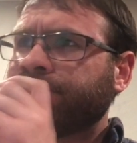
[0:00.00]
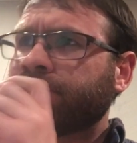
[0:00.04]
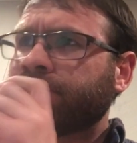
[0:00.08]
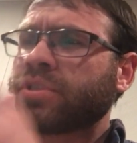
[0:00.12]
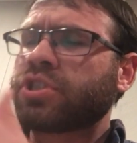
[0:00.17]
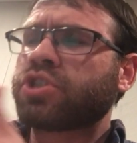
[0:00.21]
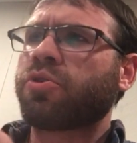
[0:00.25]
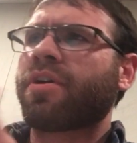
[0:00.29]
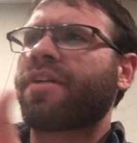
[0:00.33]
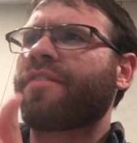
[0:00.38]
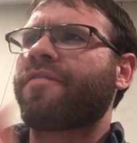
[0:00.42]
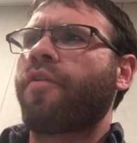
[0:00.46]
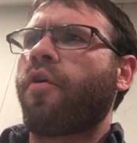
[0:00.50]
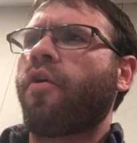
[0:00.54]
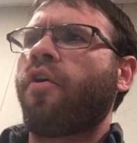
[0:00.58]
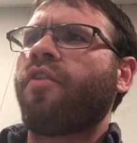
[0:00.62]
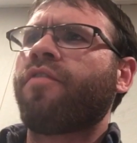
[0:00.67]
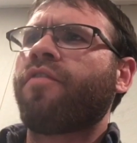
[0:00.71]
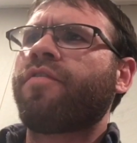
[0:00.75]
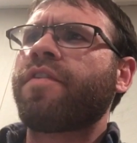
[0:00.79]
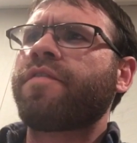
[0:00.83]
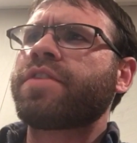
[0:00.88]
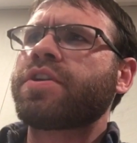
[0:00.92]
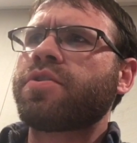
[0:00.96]
sort of
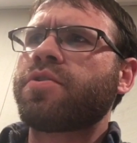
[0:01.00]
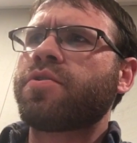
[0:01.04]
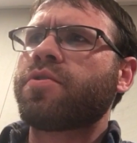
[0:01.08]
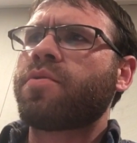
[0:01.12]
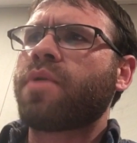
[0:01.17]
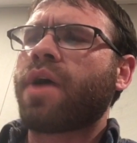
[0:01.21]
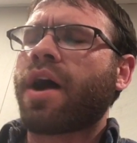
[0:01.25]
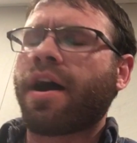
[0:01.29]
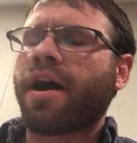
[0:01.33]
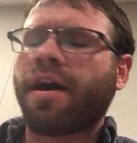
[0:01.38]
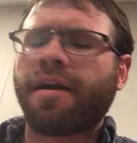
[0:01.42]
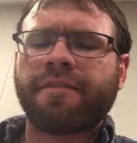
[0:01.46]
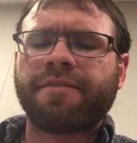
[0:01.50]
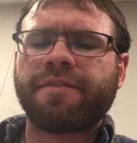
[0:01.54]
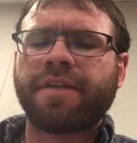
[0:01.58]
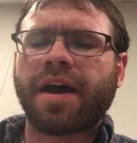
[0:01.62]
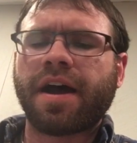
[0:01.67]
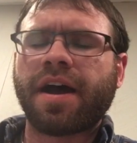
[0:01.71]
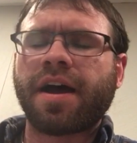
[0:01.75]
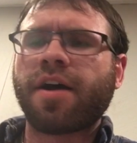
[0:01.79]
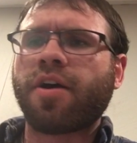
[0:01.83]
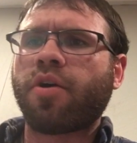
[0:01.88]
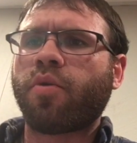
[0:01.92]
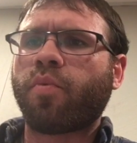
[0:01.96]
overview of
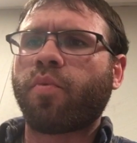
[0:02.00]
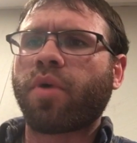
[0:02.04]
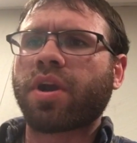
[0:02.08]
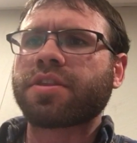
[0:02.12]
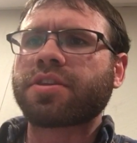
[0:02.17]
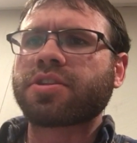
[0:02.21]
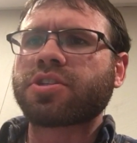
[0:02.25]
one of